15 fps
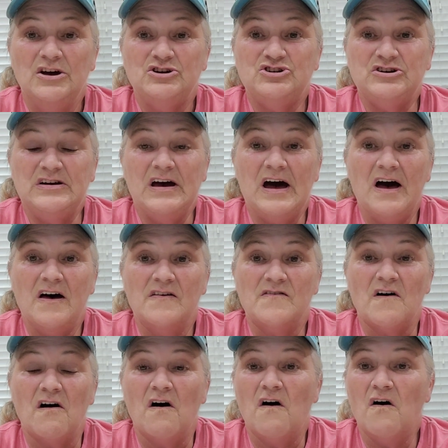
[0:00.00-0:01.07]
She
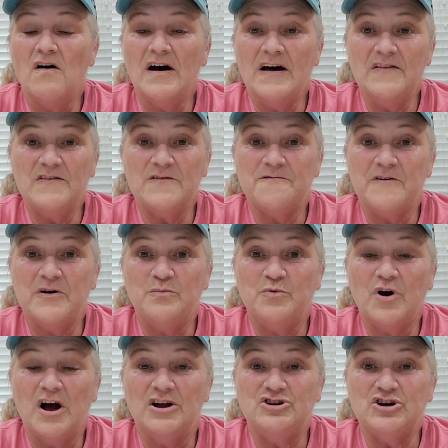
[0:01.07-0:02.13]
has all kinds of fun
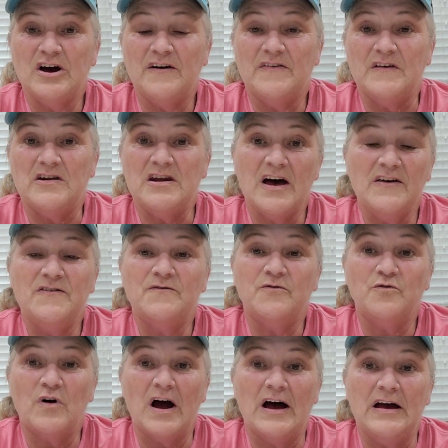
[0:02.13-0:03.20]
projects, a nice
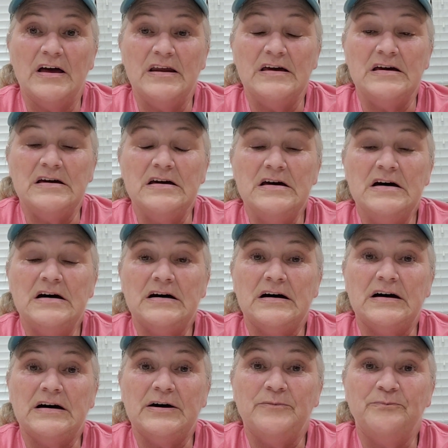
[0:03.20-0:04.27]
variety.
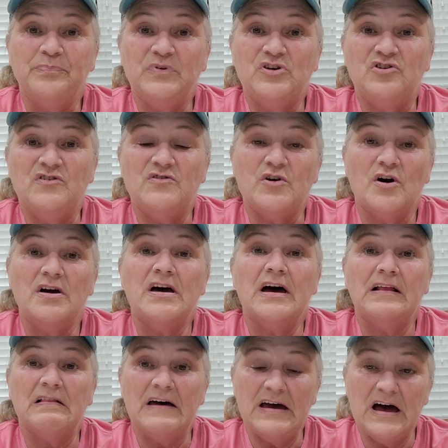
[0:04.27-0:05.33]
Um, she started
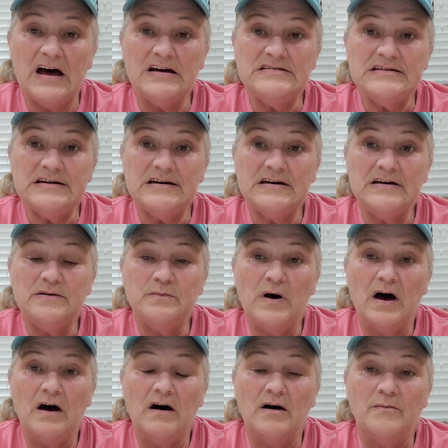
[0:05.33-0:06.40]
kind of like I did,
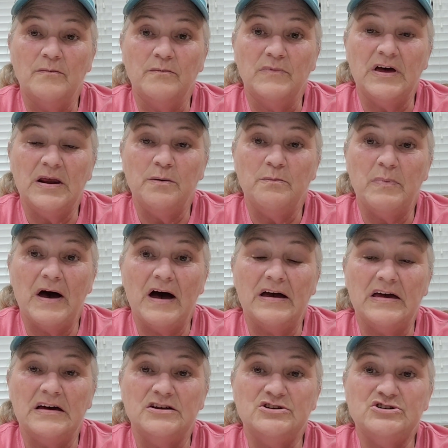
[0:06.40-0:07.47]
um, getting
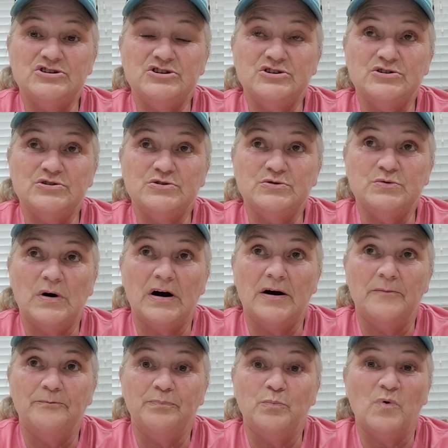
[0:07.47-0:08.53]
back into
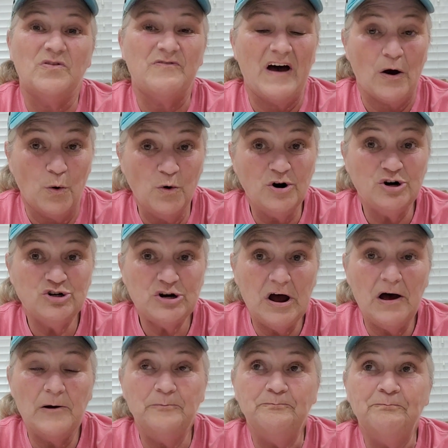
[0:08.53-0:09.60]
um, with Fat Quarter
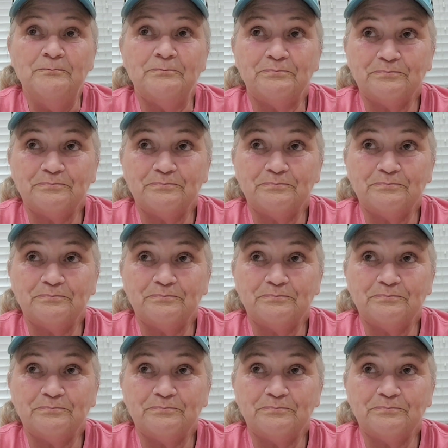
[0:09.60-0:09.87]
Shop